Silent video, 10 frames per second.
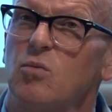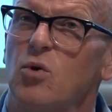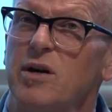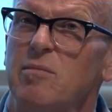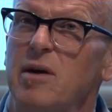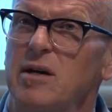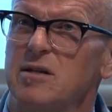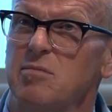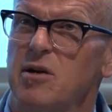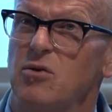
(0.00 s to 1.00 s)
what it
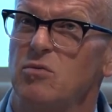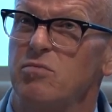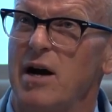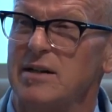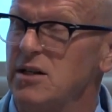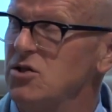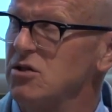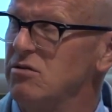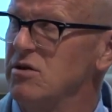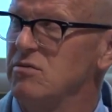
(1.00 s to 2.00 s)
means to be a good
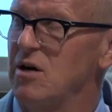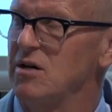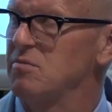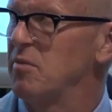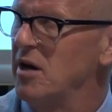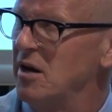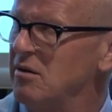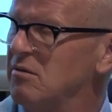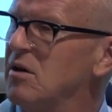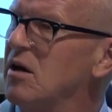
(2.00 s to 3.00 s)
practitioner as well as
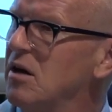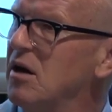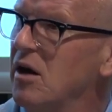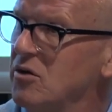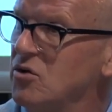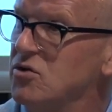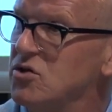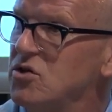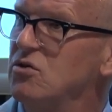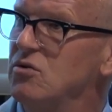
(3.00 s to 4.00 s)
being a good
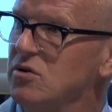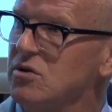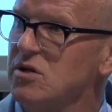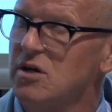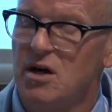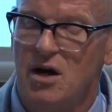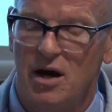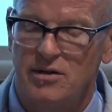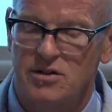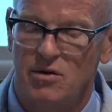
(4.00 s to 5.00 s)
student.
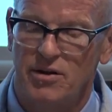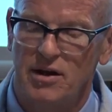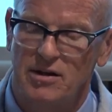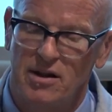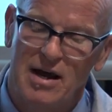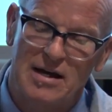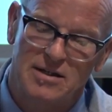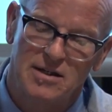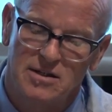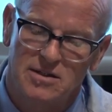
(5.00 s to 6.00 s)
And so I think that
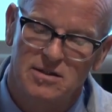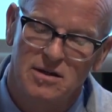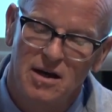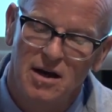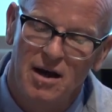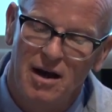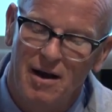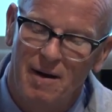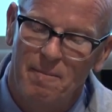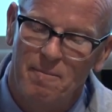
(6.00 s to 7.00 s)
that is
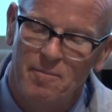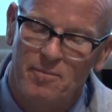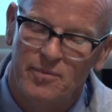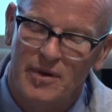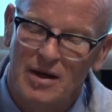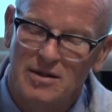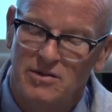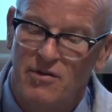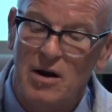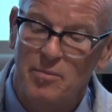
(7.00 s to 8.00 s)
um,
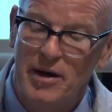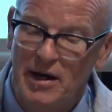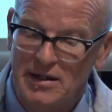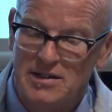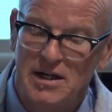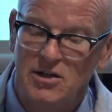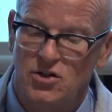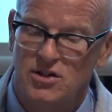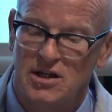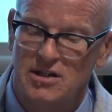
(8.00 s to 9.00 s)
developing in
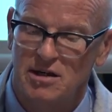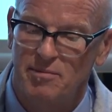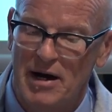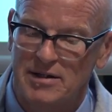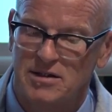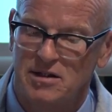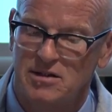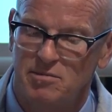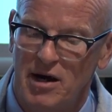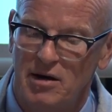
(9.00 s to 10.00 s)
teachers this capacity
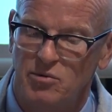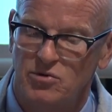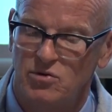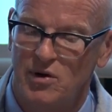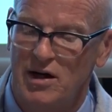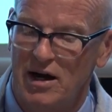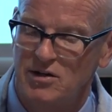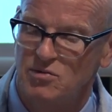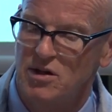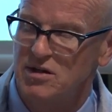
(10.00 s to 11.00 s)
to be able to
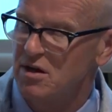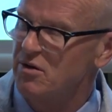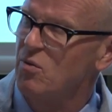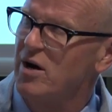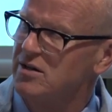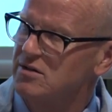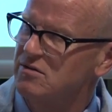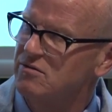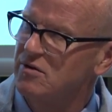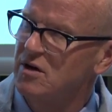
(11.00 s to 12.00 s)
engage with these other ways
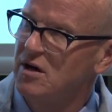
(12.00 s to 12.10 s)
of